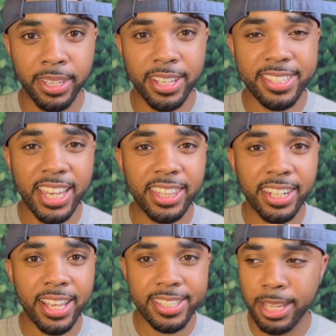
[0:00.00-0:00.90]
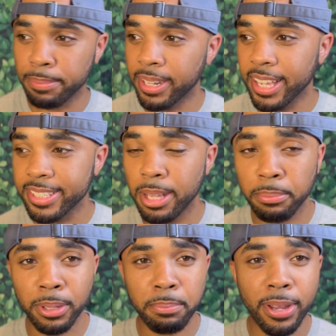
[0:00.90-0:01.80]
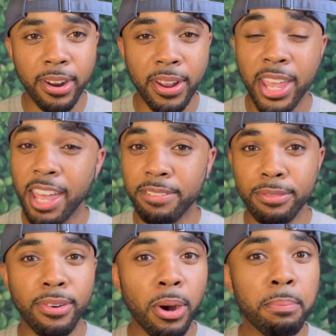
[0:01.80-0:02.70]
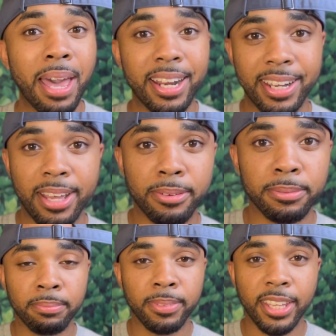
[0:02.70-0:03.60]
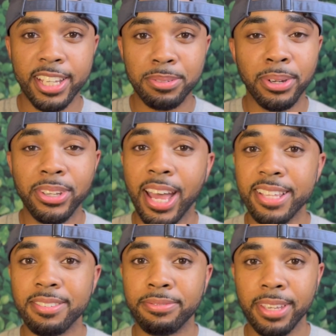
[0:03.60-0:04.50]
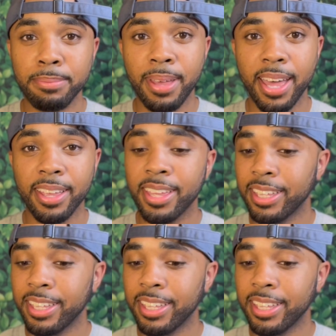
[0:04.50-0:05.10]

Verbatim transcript: You take the next step, the next step will appear. If you fall back down, guess what? You got some feedback.